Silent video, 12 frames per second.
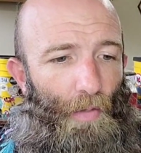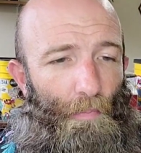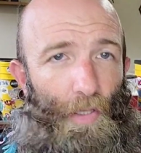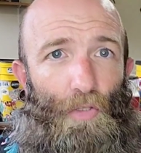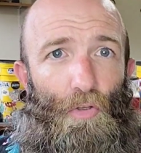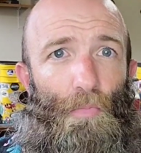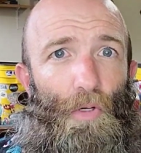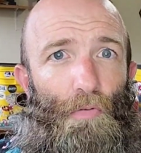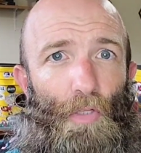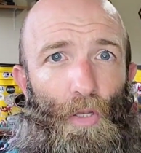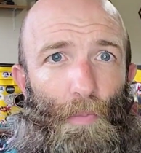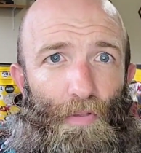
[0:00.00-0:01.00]
They do move
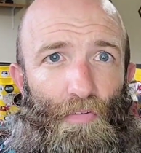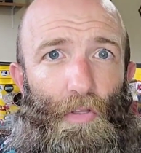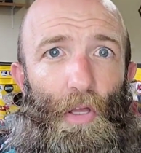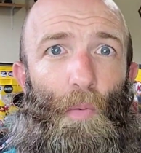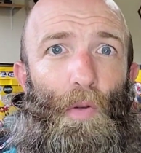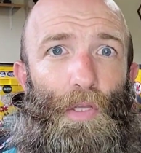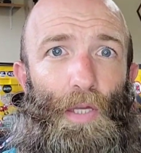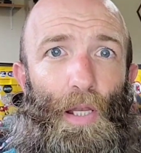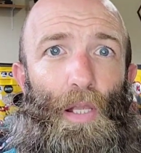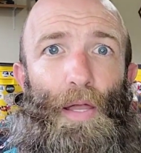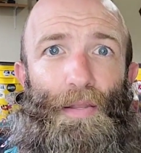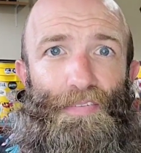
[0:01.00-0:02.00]
a little bit slower. You got
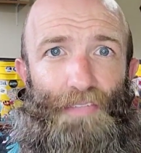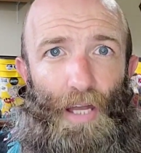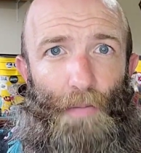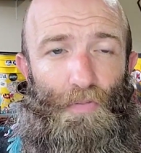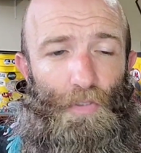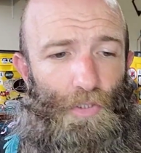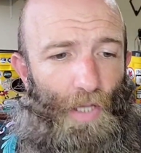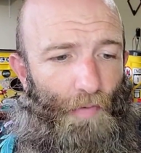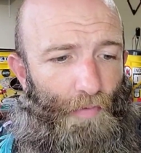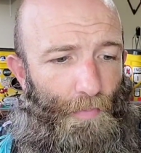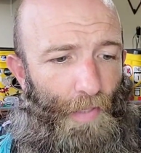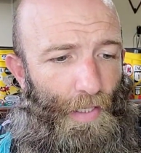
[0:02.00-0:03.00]
a lot of stops that you
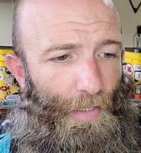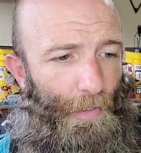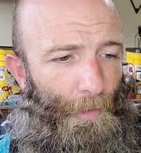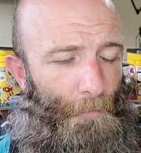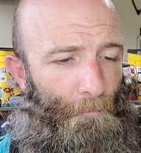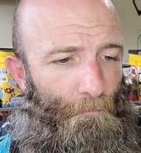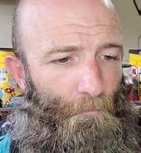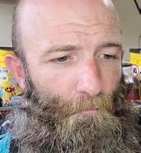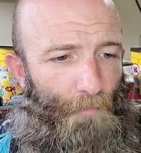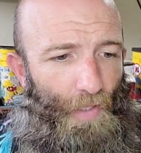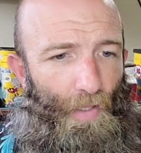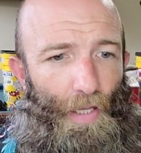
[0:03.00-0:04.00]
have to make.
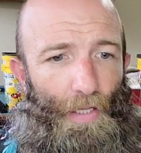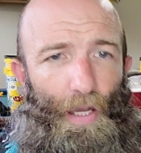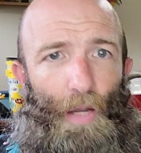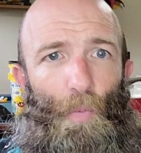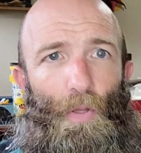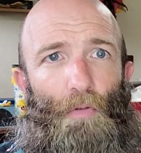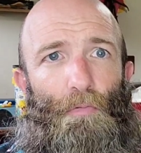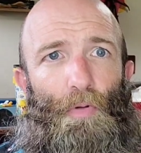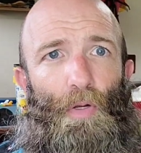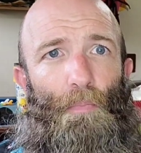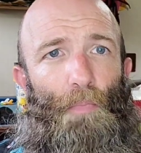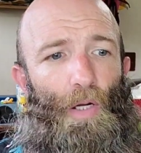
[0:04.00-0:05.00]
Like I went
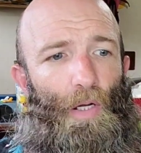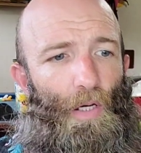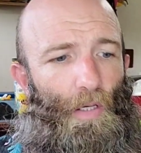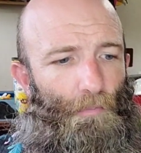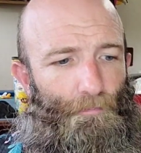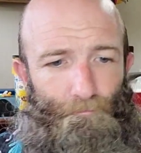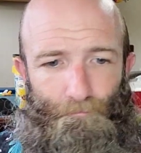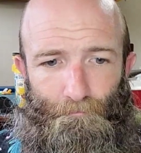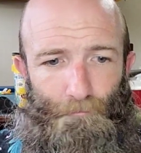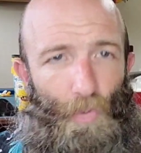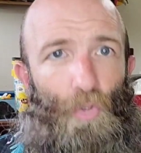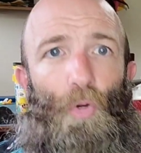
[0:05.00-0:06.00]
from
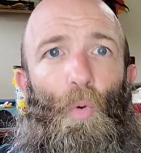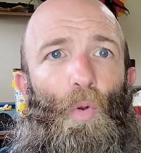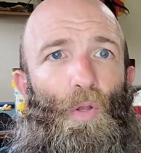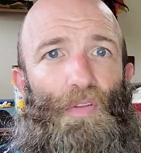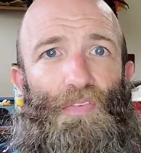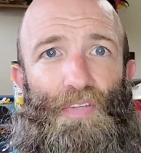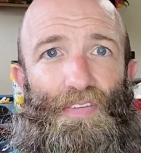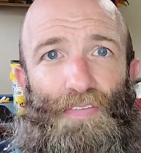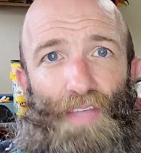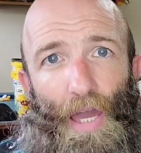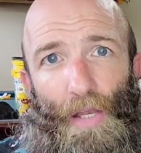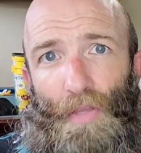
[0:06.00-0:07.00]
New Orleans to
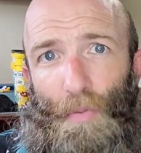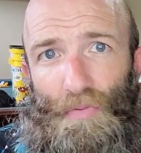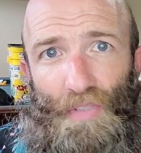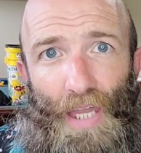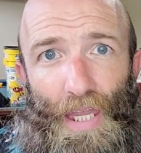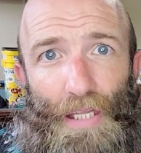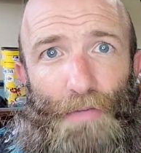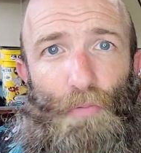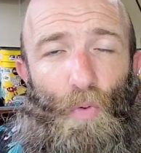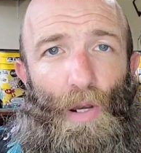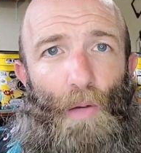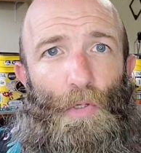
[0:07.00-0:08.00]
Seattle. That was an
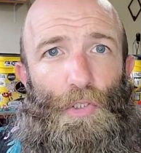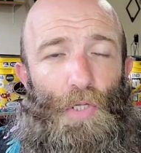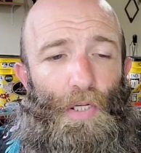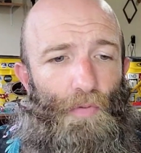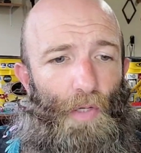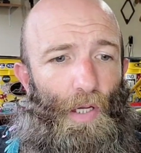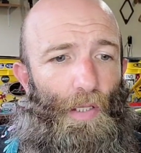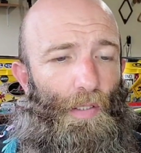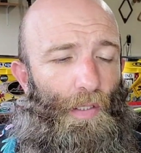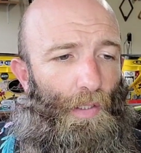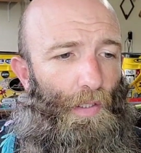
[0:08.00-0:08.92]
84-hour train ride.